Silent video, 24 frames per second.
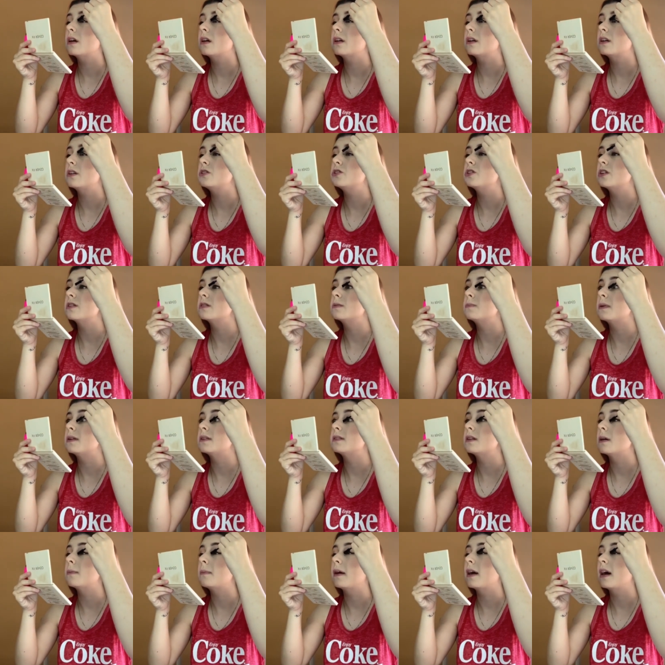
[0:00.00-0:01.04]
I just messed
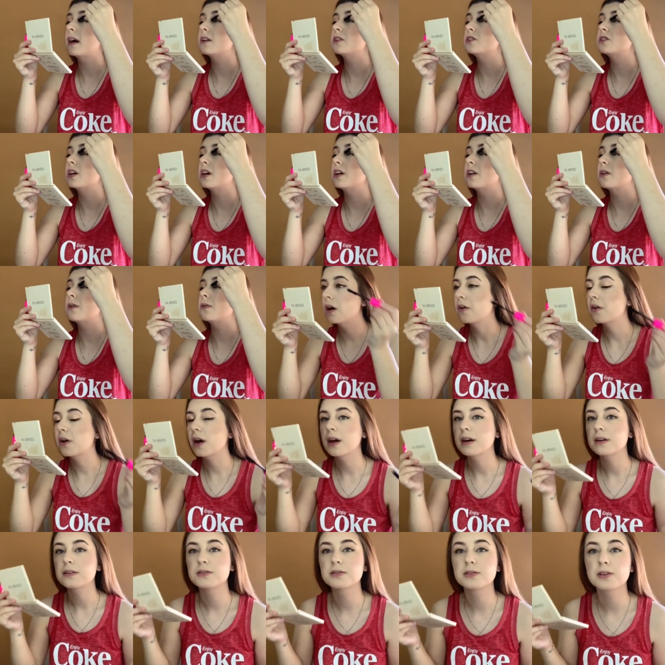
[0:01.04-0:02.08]
up my eyeshadow.
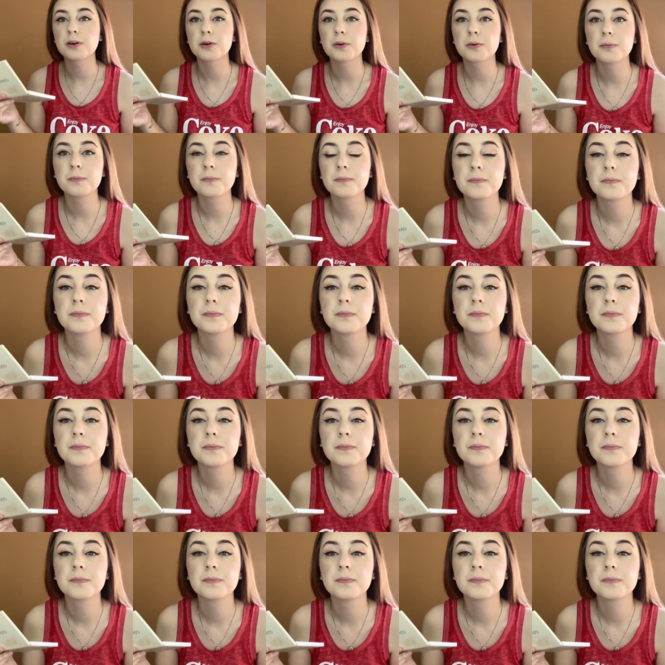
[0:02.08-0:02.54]
Okay, so